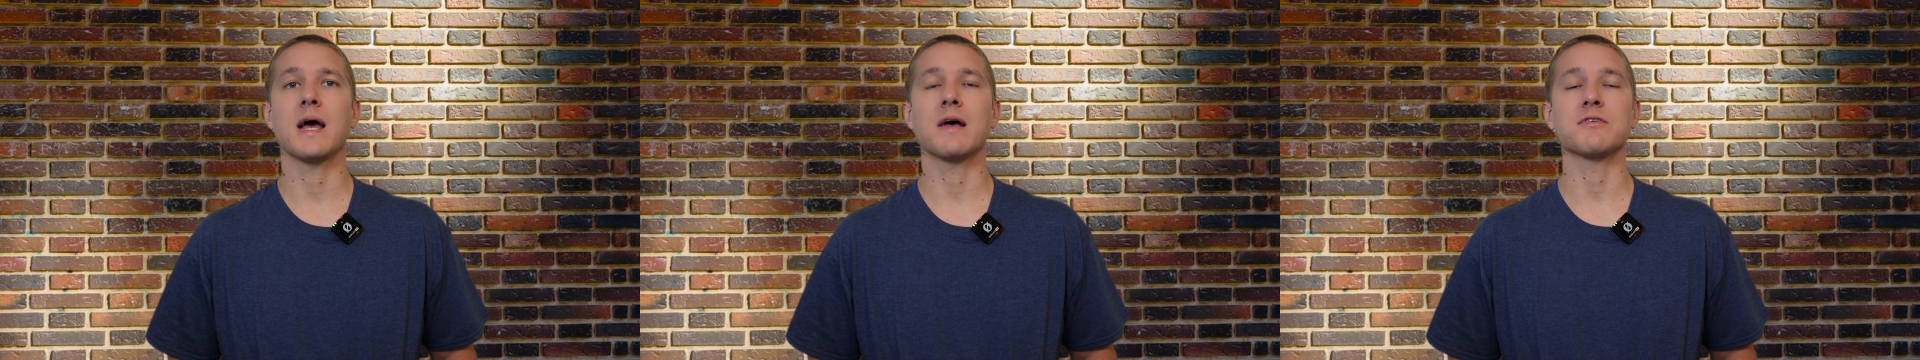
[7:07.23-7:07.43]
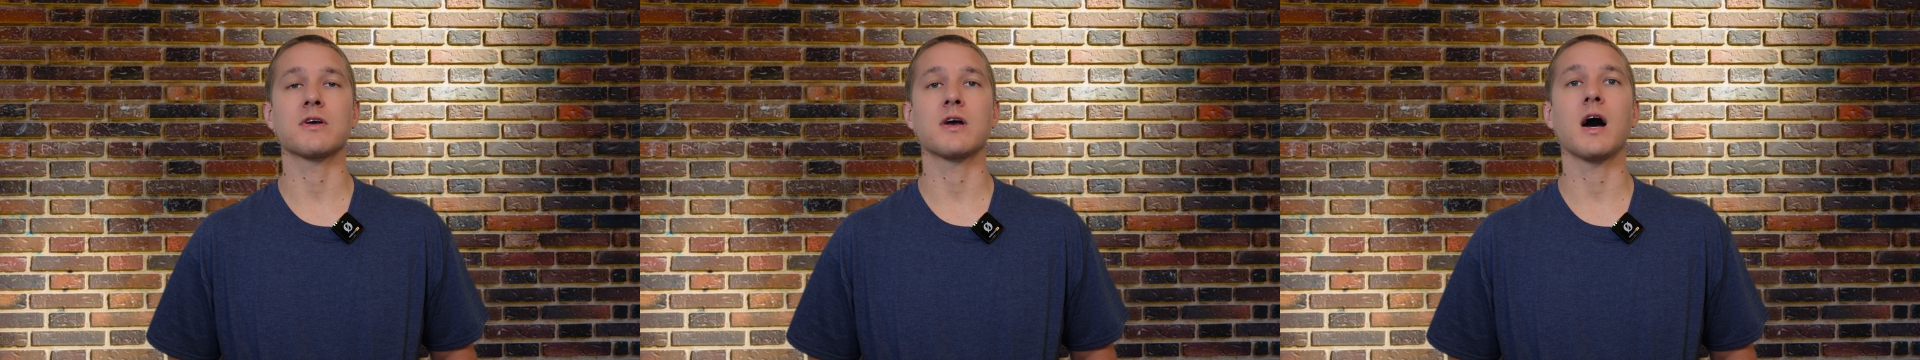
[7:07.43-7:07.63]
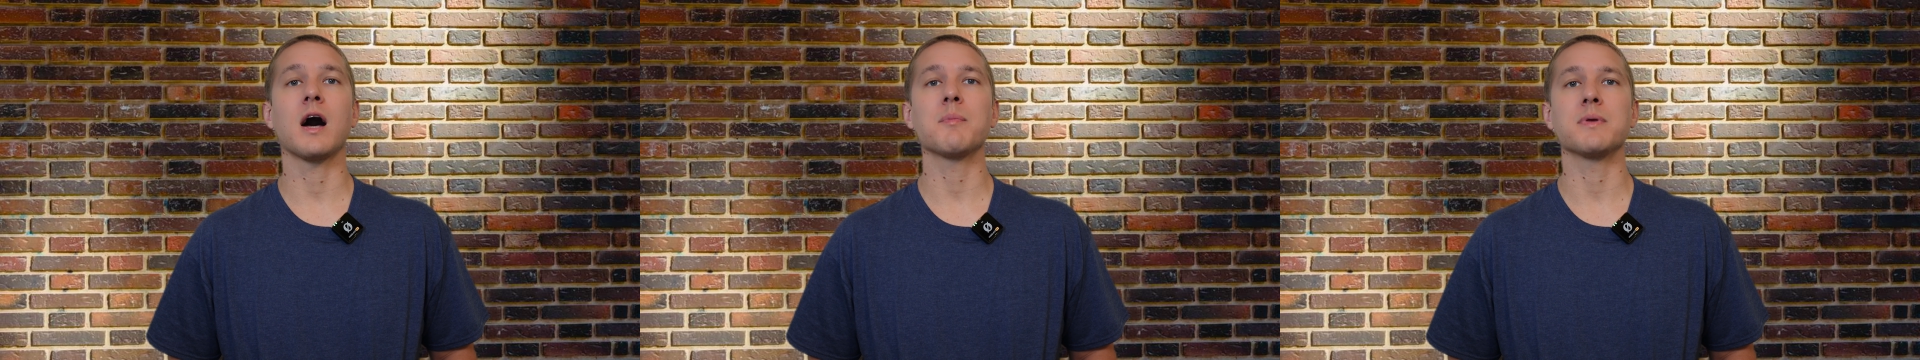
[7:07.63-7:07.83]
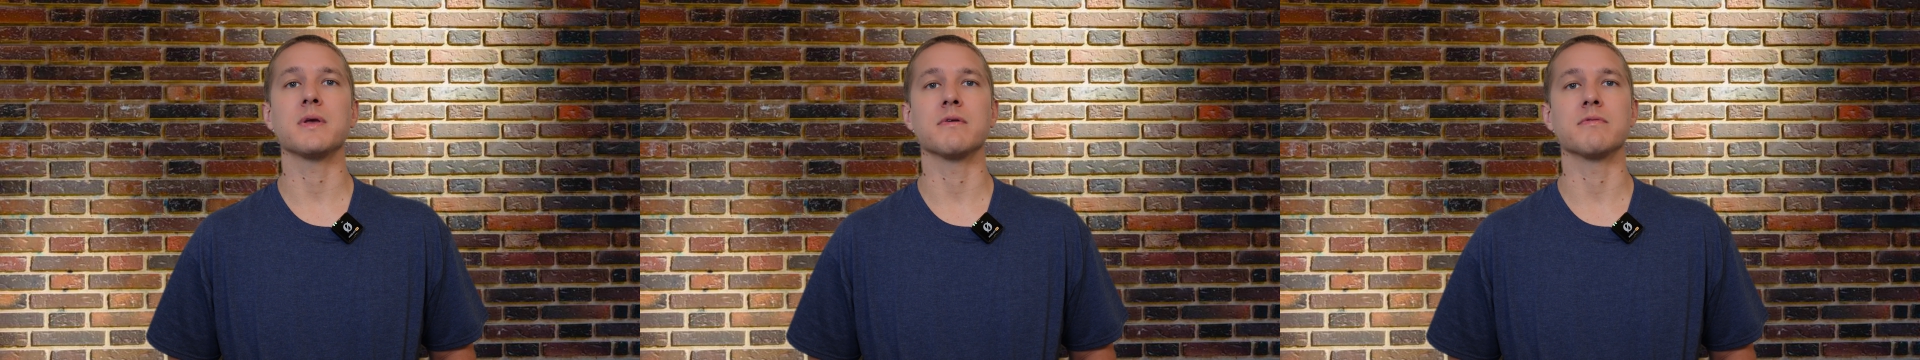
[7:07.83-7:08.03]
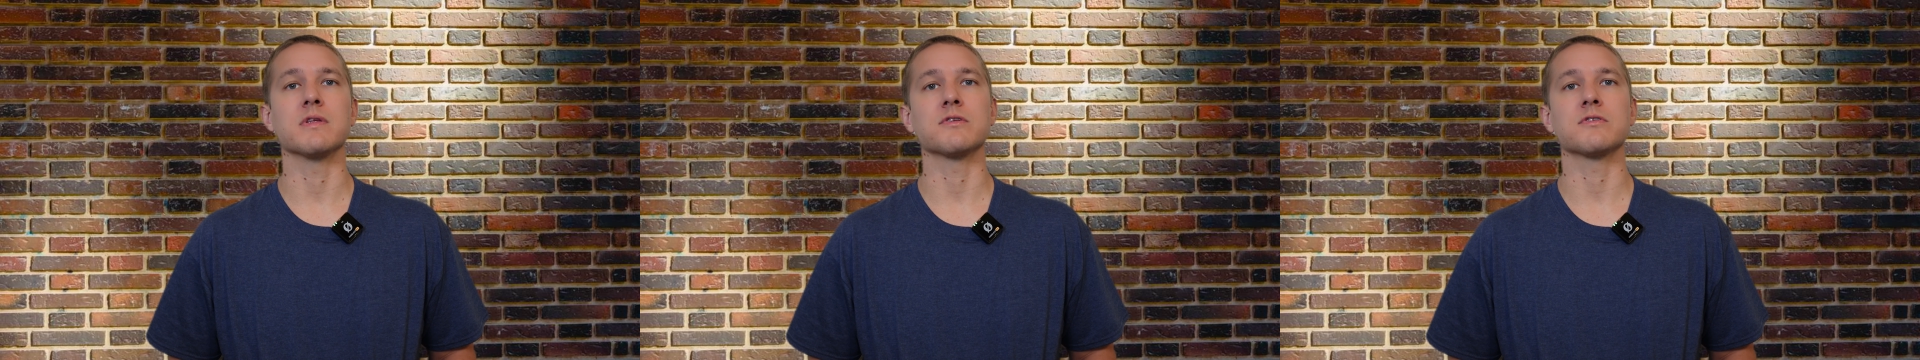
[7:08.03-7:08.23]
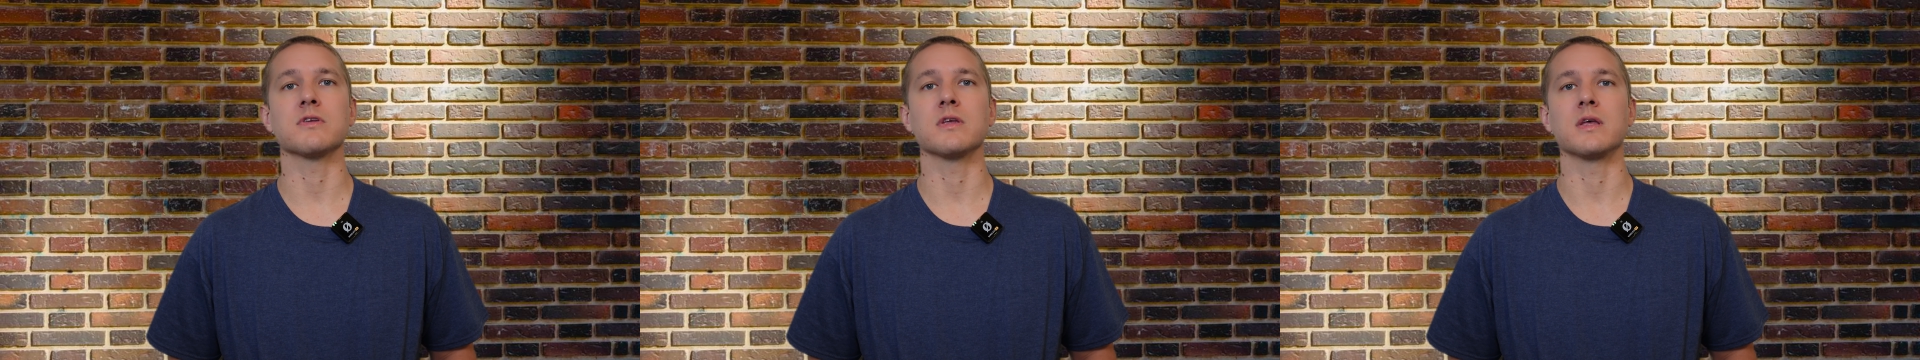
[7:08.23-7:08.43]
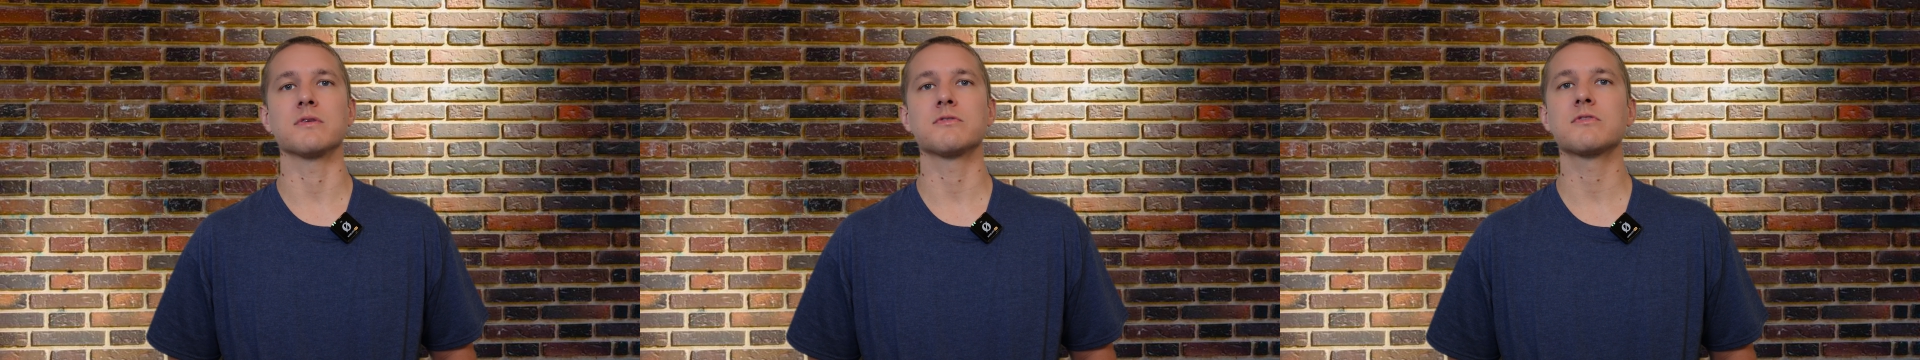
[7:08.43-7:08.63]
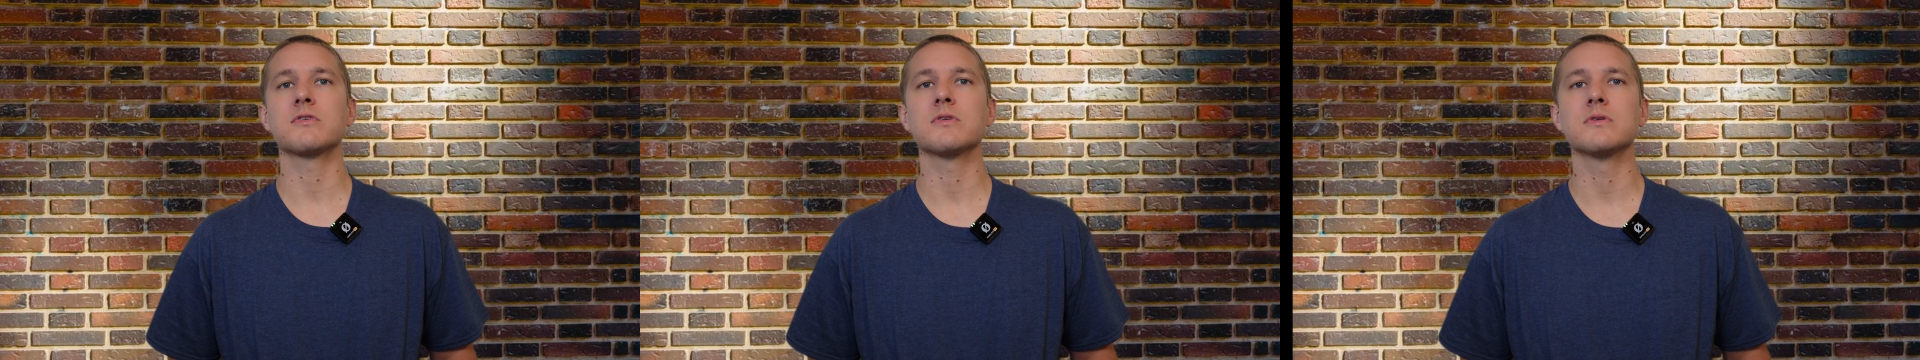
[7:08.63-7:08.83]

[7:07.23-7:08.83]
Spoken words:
has a copy of this list.